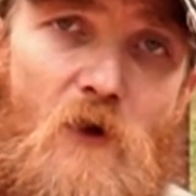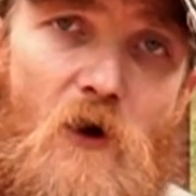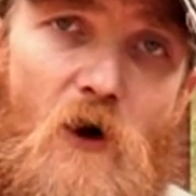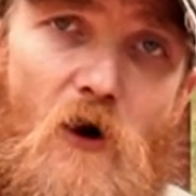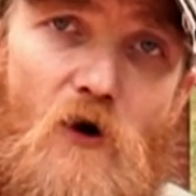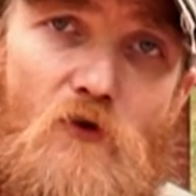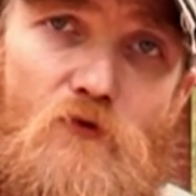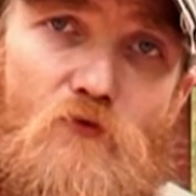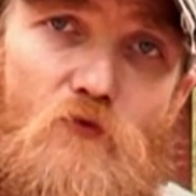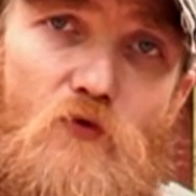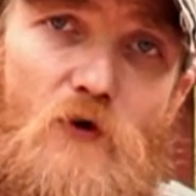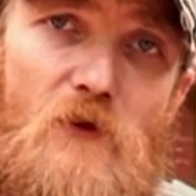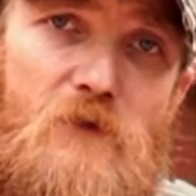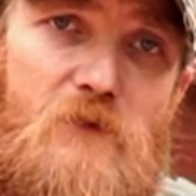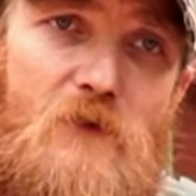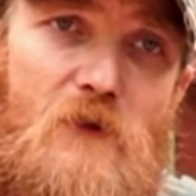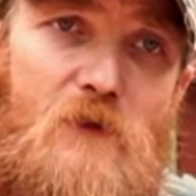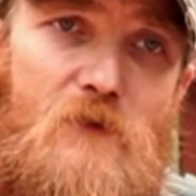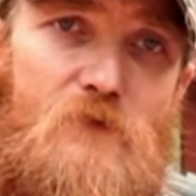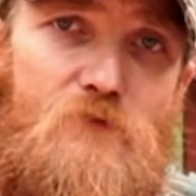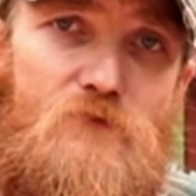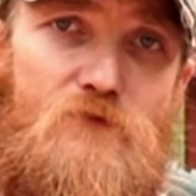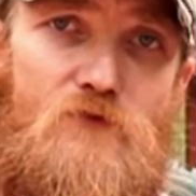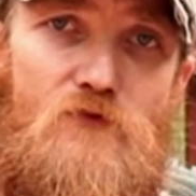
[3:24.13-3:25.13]
all the way
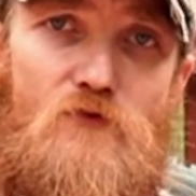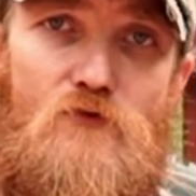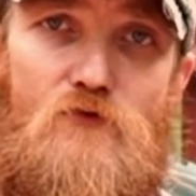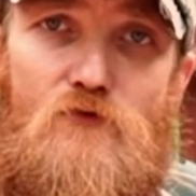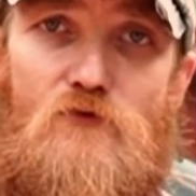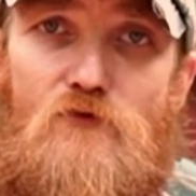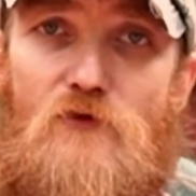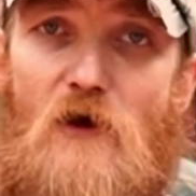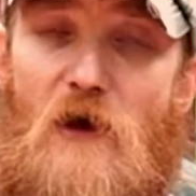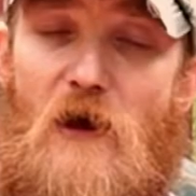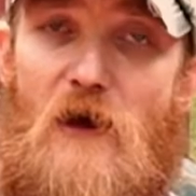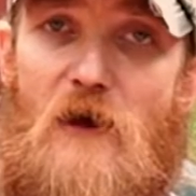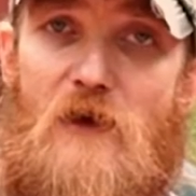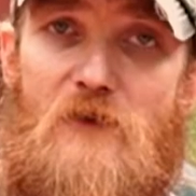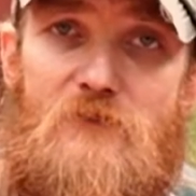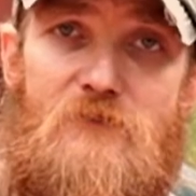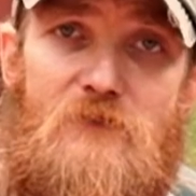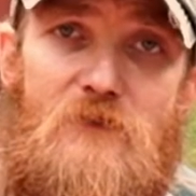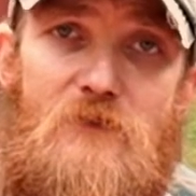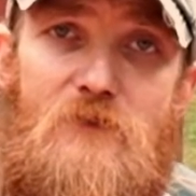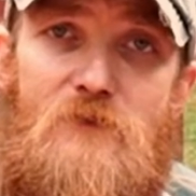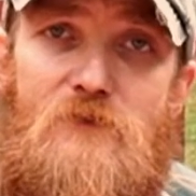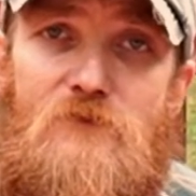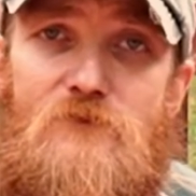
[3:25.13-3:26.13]
down to the high
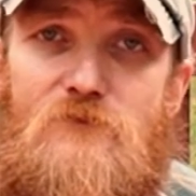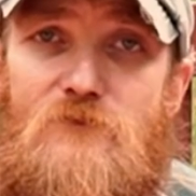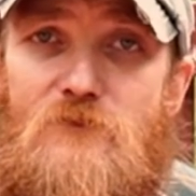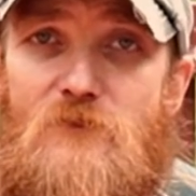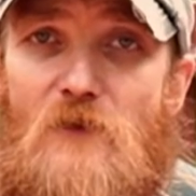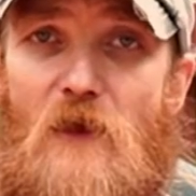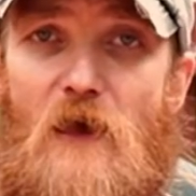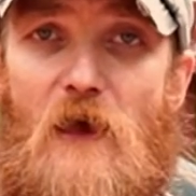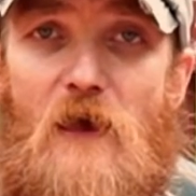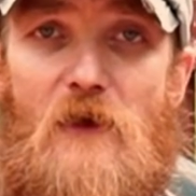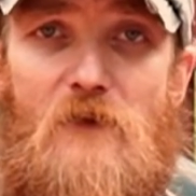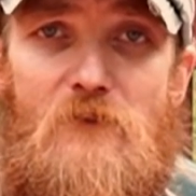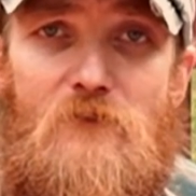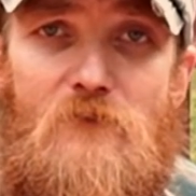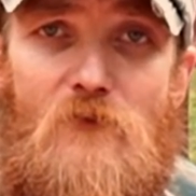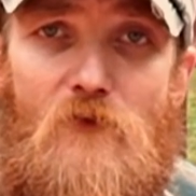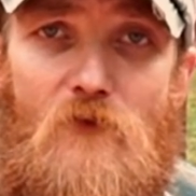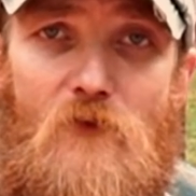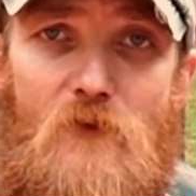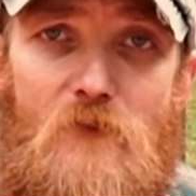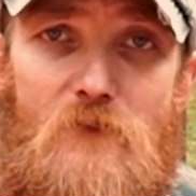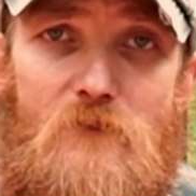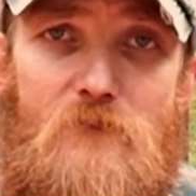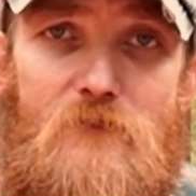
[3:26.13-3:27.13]
teens at
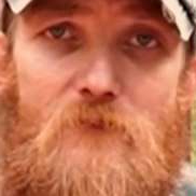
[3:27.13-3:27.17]
night.